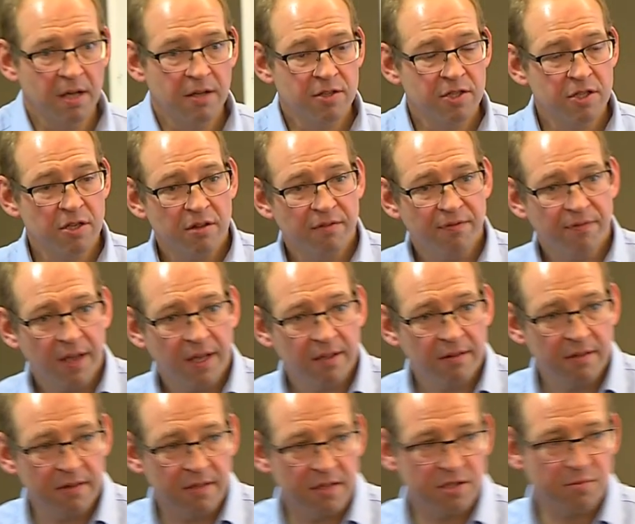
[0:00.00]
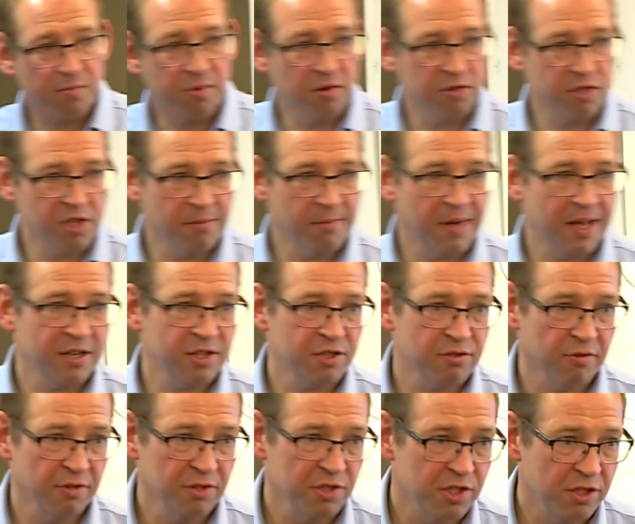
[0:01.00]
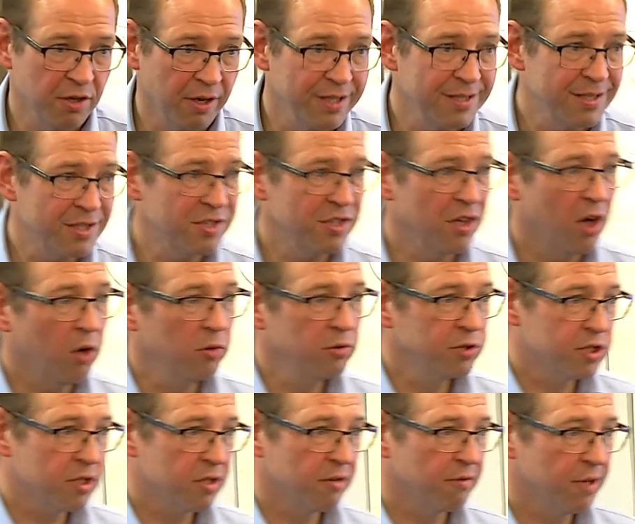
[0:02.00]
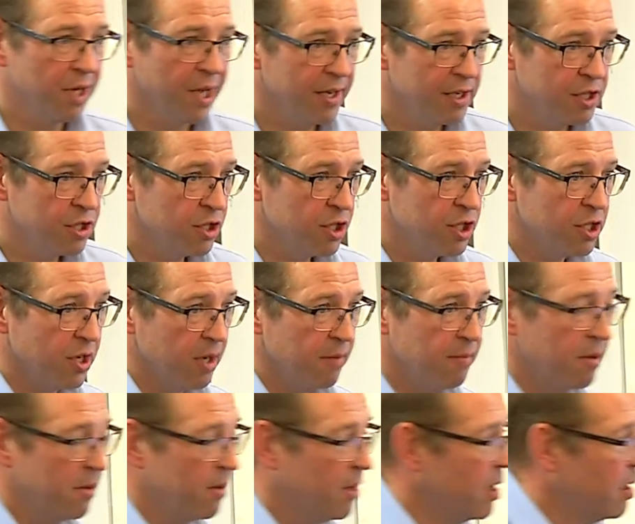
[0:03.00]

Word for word: So the fact that there's a project manager on site doesn't alter the relationship